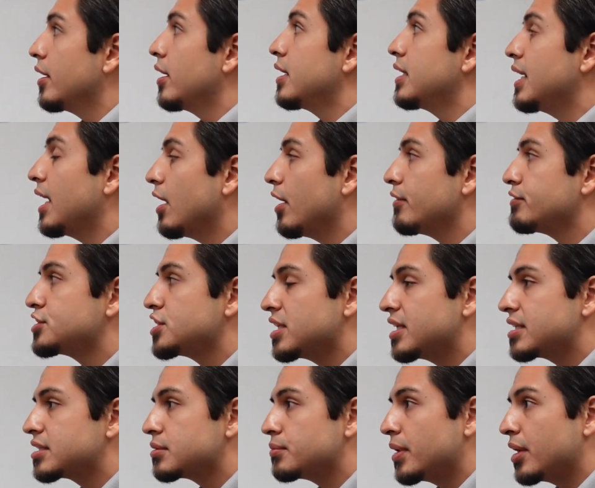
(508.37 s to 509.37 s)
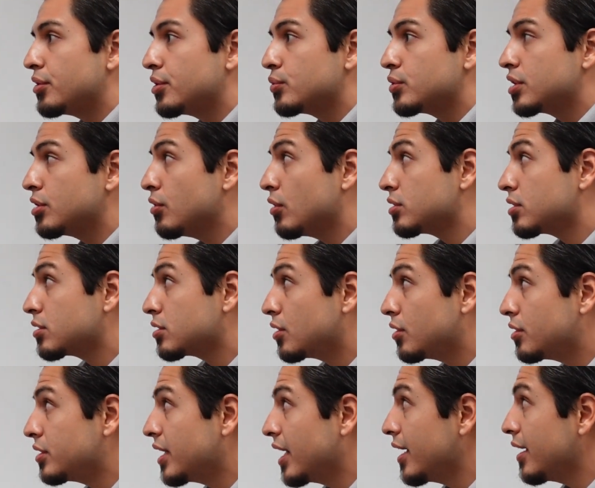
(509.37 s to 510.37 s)
Now, if she gets married with you on the
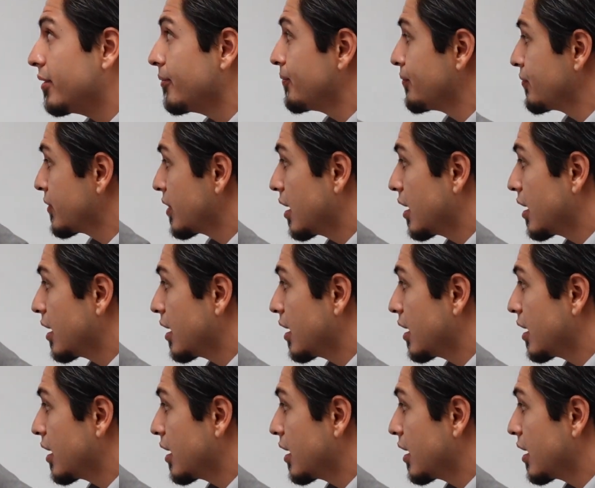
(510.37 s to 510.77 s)
third date,